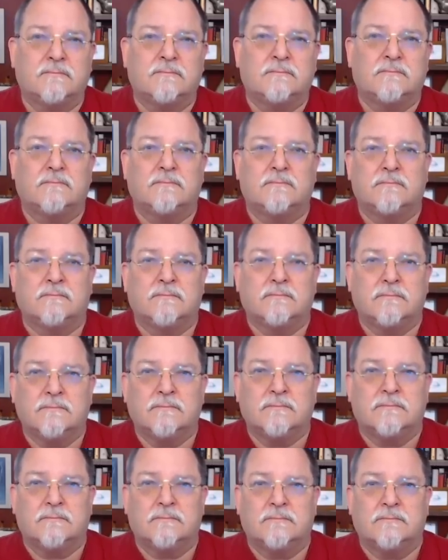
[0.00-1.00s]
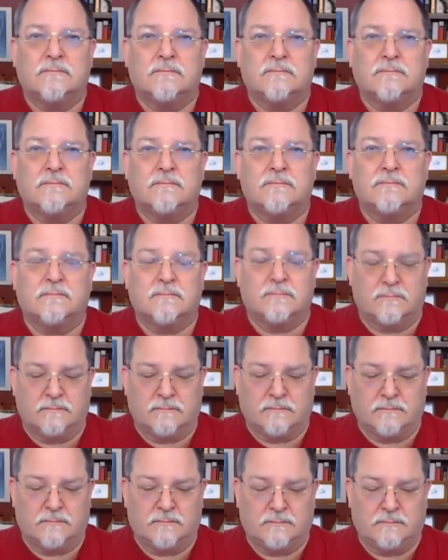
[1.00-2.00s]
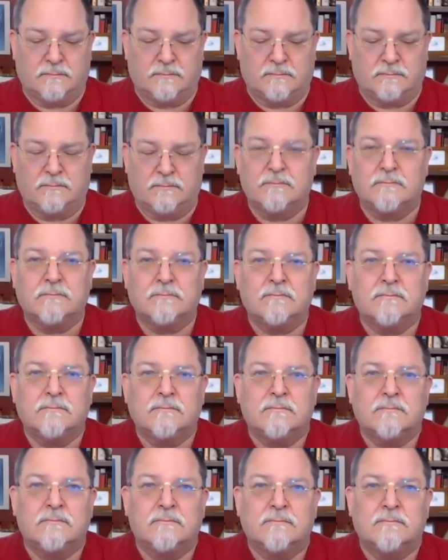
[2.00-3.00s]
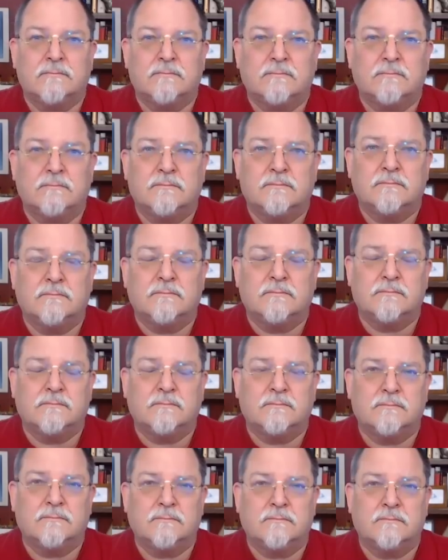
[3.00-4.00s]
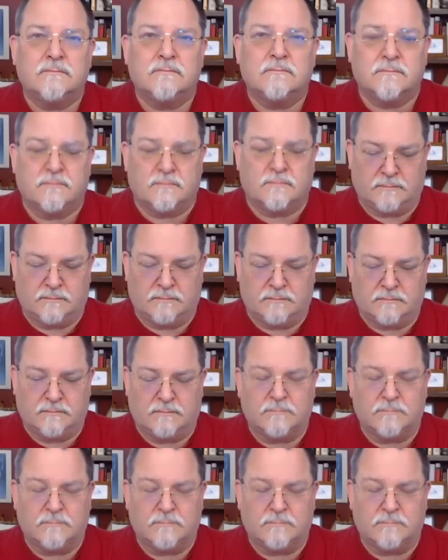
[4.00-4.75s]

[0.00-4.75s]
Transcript: (not speaking)